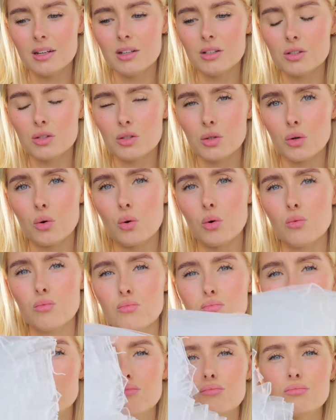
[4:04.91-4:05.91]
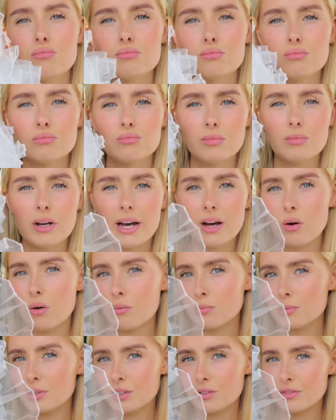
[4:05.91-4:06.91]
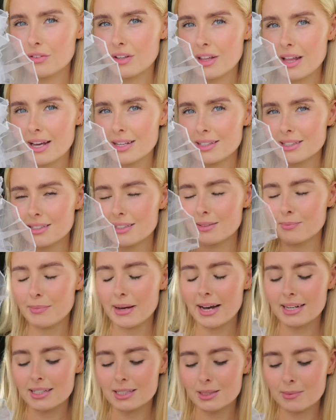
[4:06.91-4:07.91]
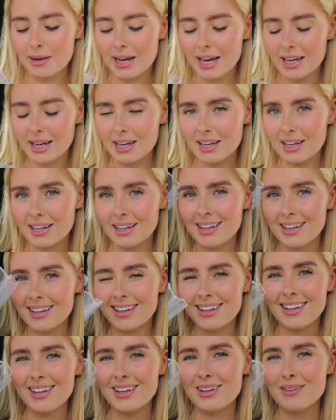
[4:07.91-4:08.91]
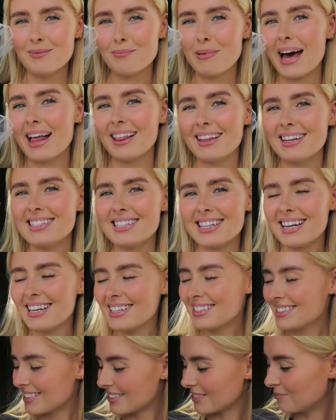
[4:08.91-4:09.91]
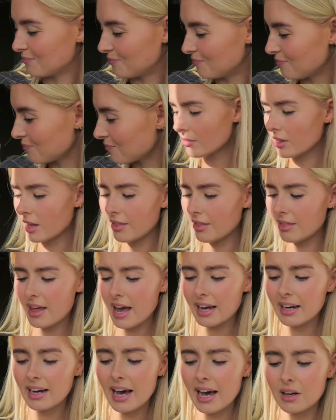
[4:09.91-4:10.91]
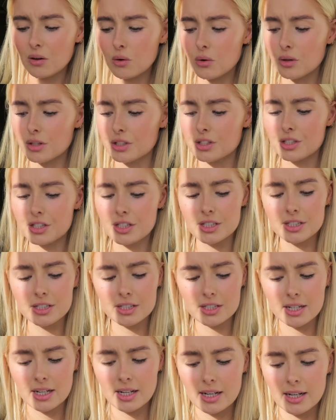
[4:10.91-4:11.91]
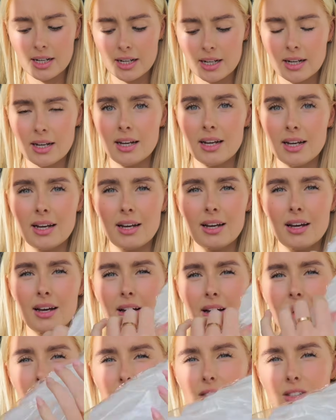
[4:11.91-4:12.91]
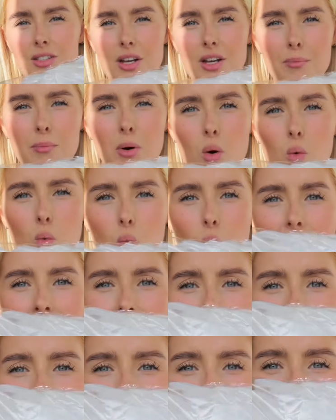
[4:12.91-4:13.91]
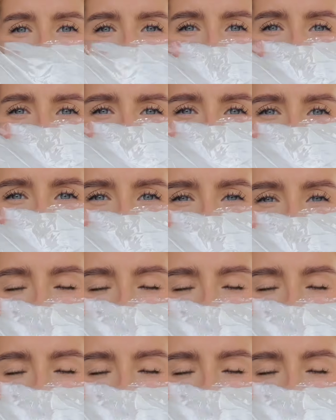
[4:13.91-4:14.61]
So I opted for this. Back to my ballet days. Then I ordered some white wings.